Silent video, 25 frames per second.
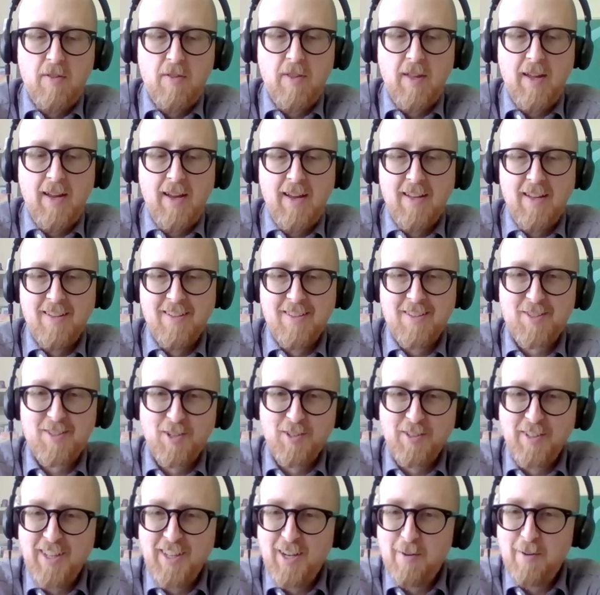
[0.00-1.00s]
and
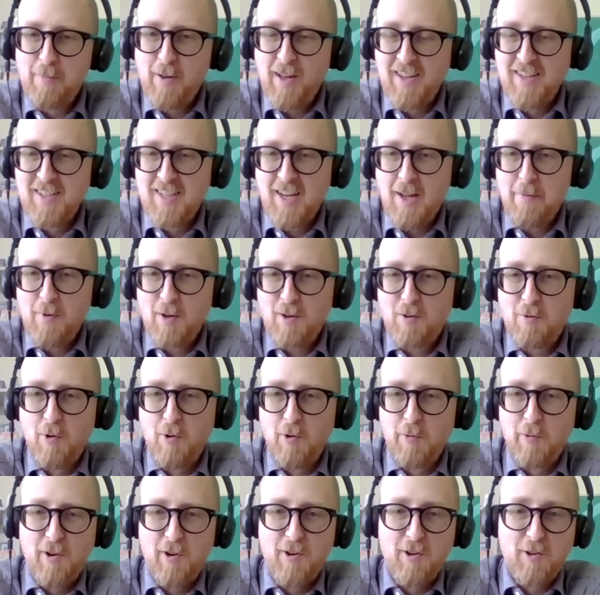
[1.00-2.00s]
certainly in a pandemic
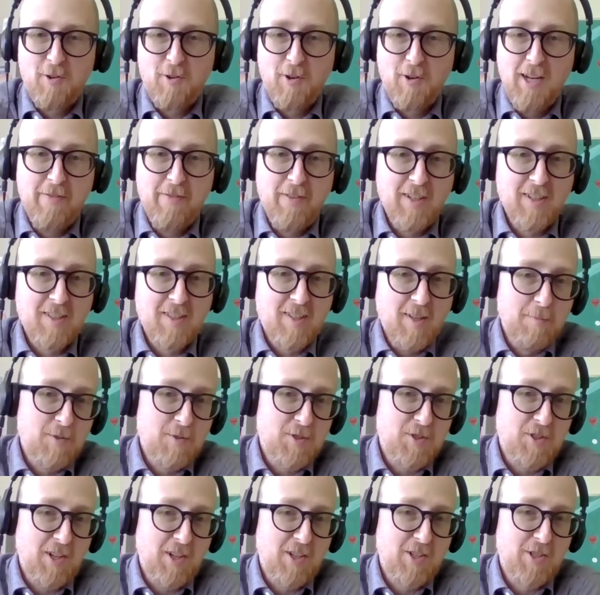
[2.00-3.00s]
where we're all craving some
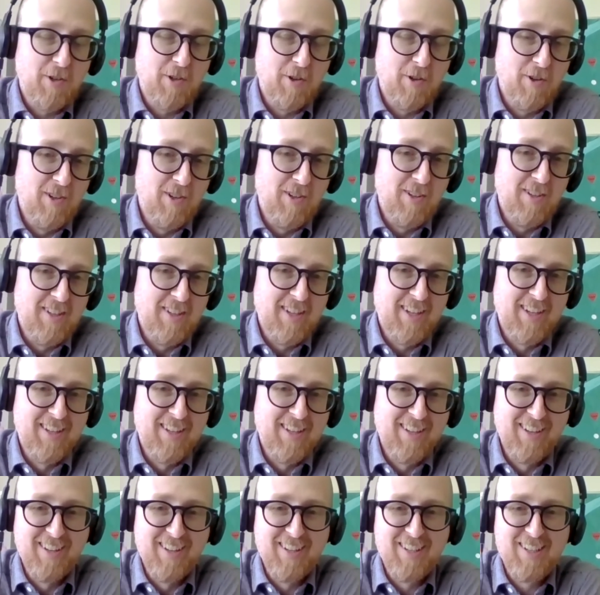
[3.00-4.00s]
structure or
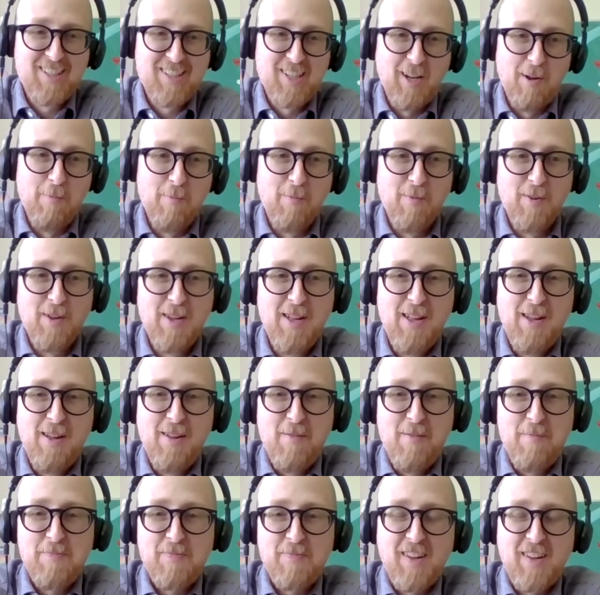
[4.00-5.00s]
some
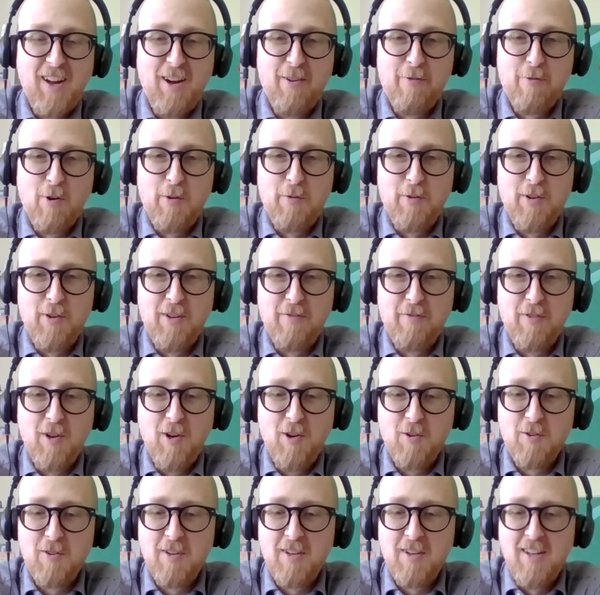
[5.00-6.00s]
of what we've
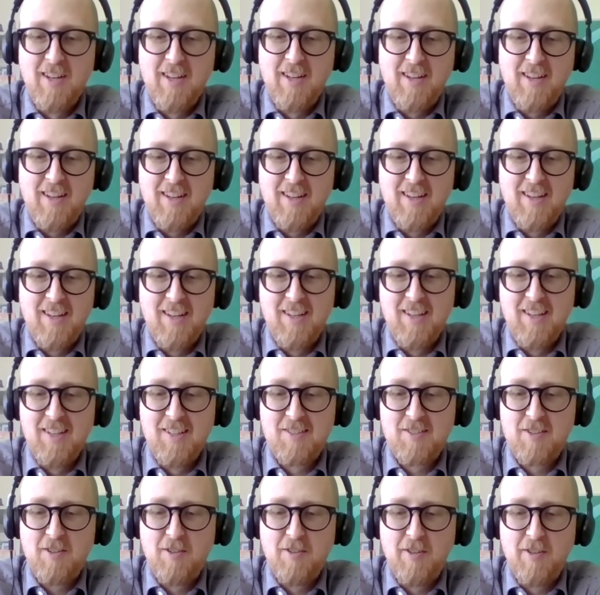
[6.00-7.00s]
known,
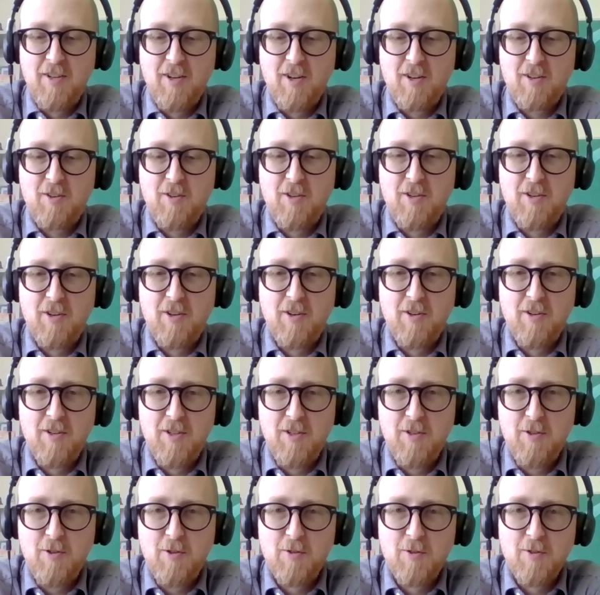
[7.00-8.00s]
it's certainly not going to hurt
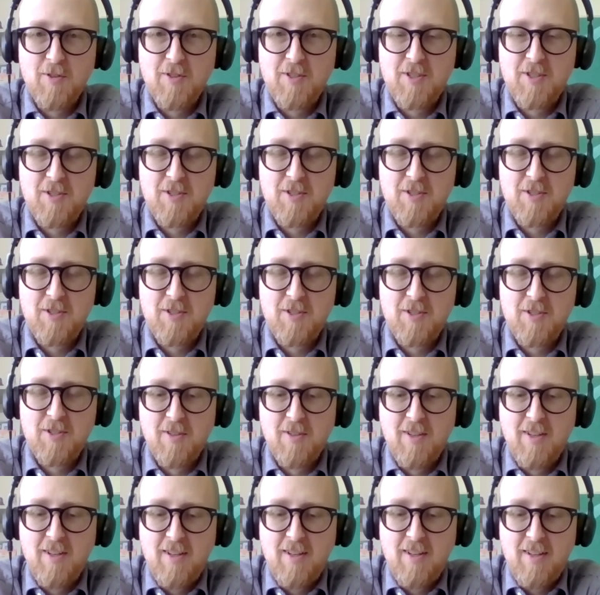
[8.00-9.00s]
you to
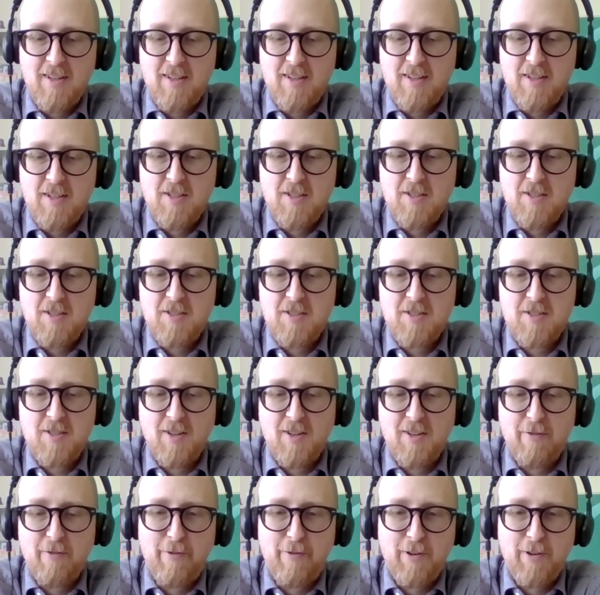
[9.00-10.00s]

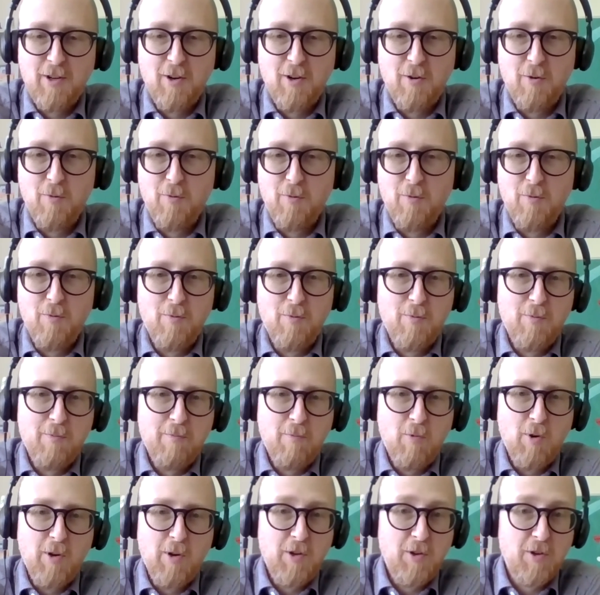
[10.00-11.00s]
figure out
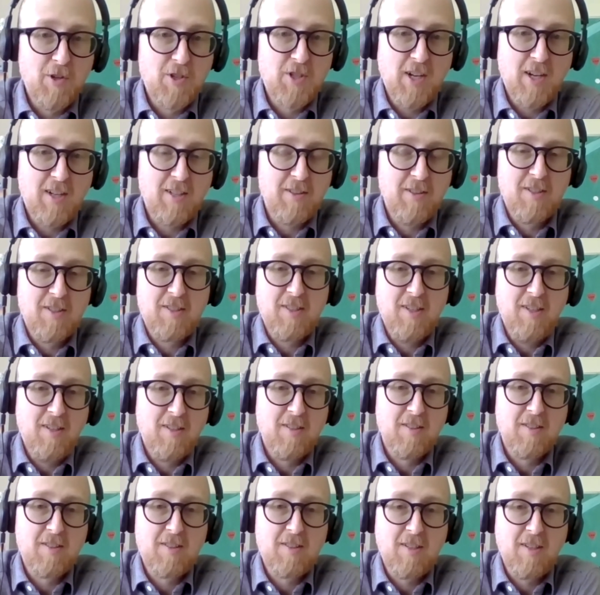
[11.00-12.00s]
what your
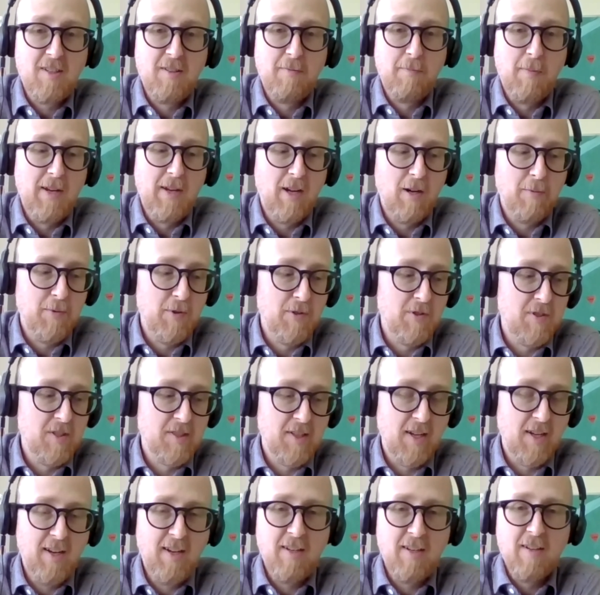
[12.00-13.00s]
checklist is. It might help you
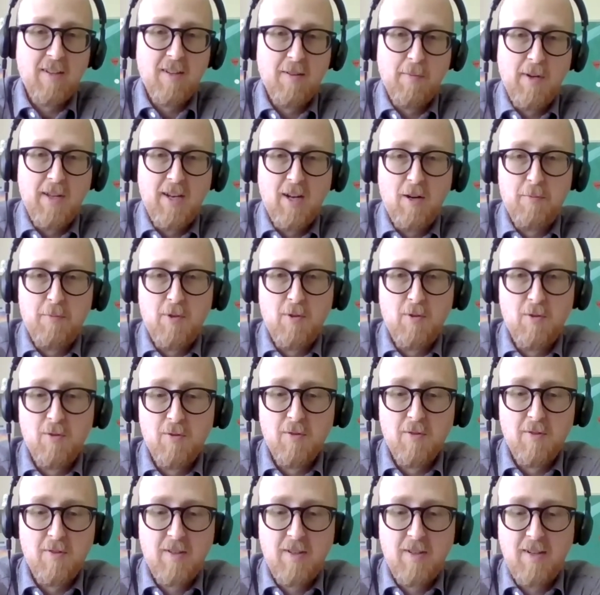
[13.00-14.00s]
design. It might help
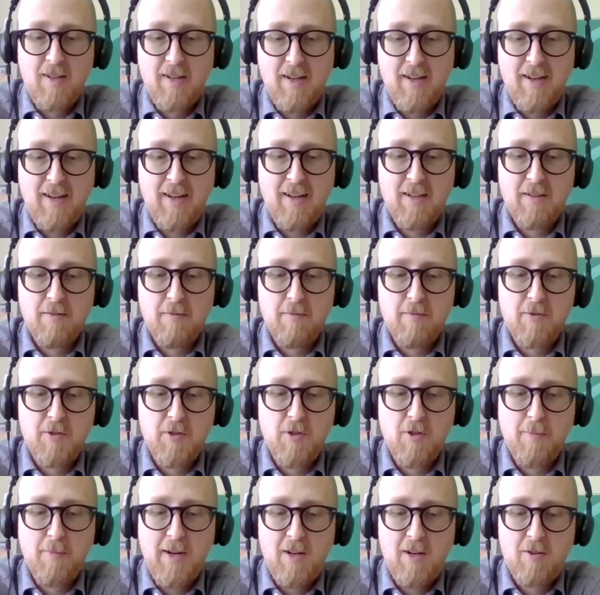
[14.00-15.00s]
you do
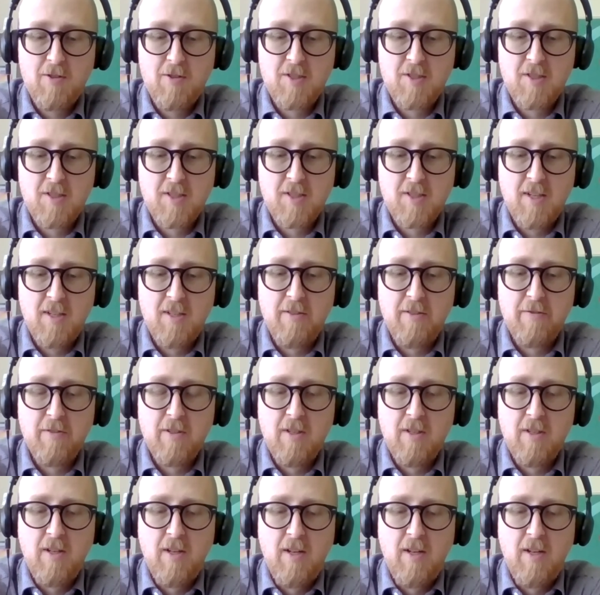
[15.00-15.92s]
your backwards design even.